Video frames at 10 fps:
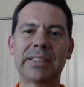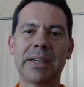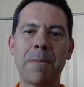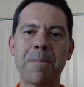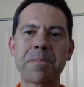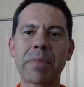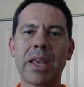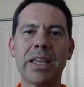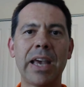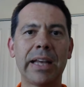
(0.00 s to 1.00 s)
um,
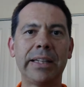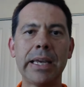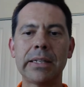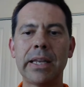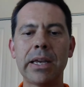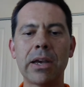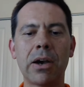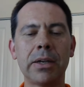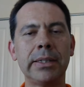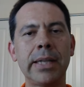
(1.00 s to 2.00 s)
yeah, they they
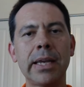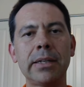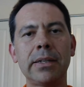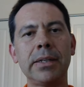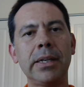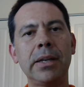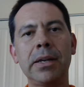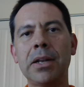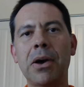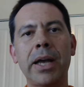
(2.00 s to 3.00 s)
they
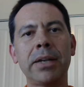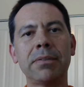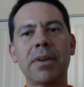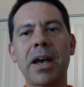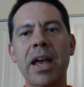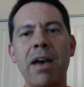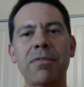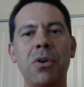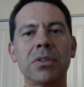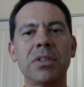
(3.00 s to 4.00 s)
you know I I have
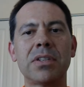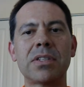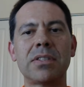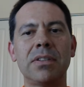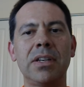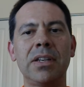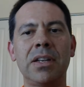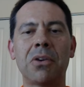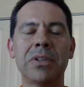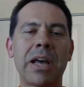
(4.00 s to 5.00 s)
all this you
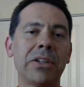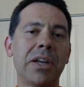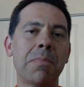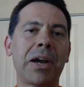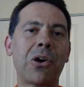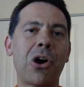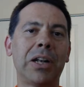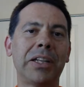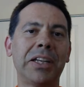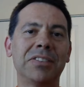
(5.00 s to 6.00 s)
know now they're my
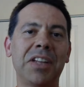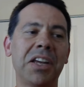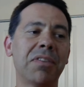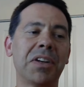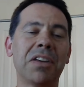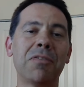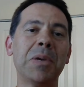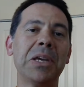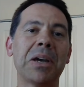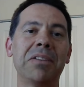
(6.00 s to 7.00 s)
colleagues they even give
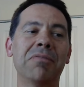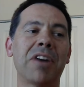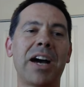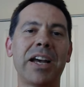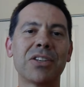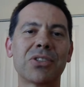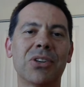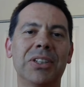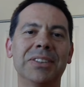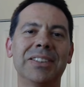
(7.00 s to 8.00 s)
me advice
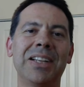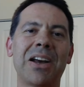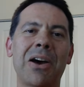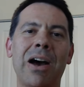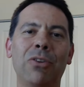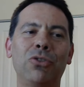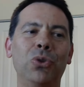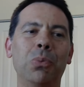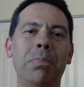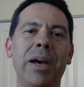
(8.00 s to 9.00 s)
on you know how to
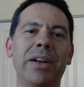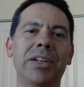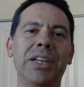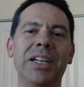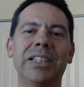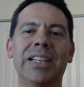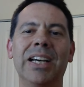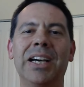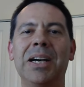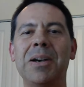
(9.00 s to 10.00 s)
do better and
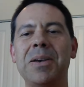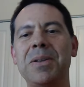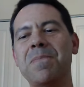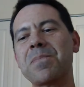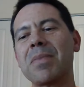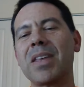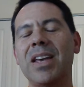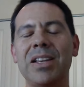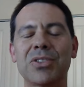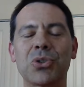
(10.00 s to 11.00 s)
uh, and
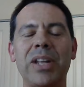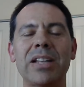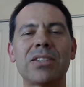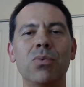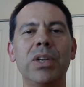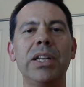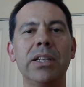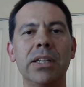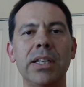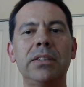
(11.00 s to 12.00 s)
and so that's really
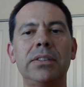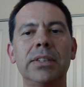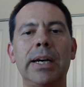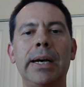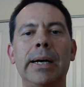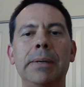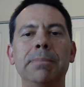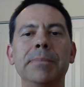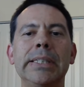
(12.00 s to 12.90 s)
neat um,